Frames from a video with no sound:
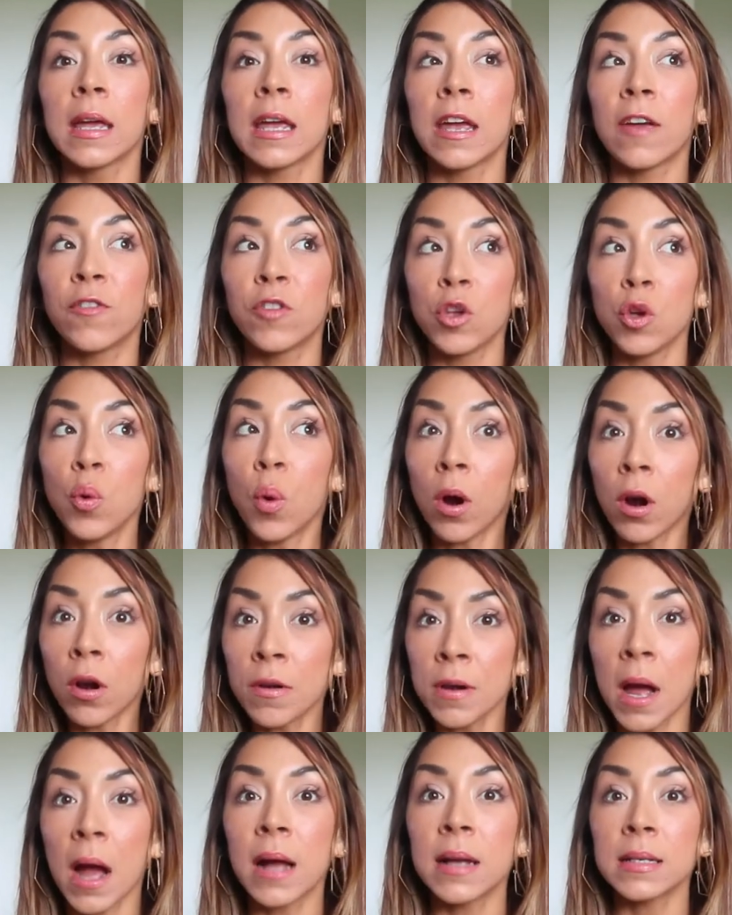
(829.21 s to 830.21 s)
if you
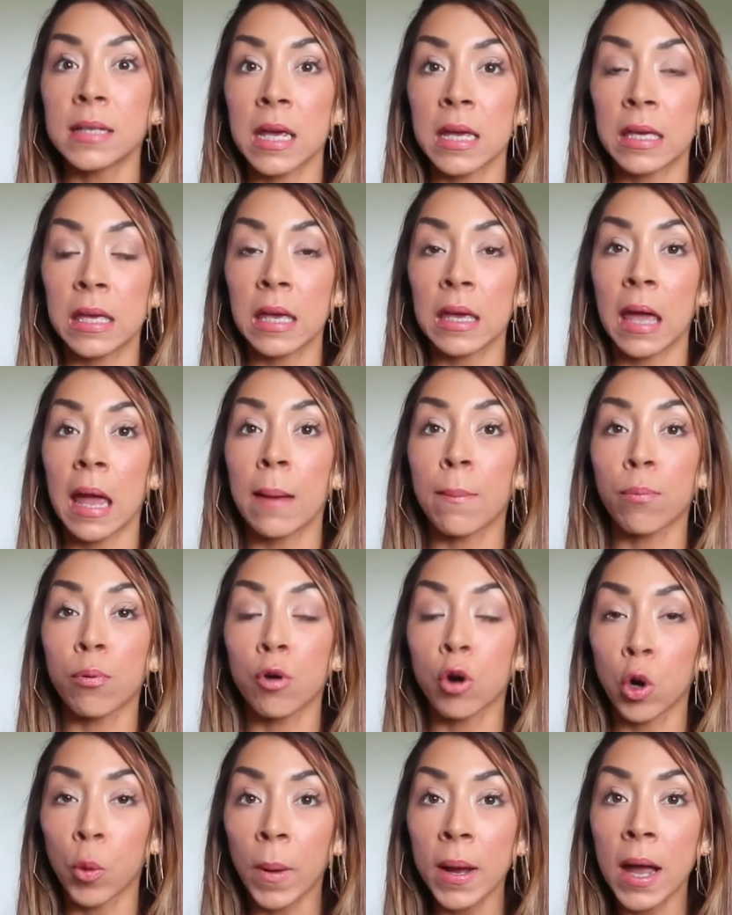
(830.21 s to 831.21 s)
are not taking a
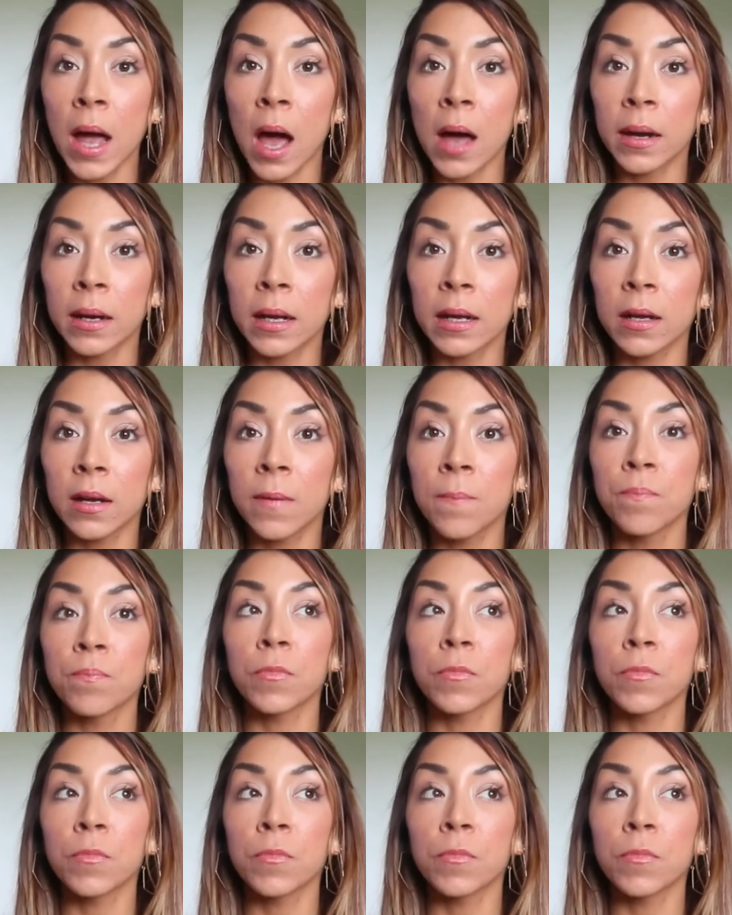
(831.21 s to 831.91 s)
probiotic,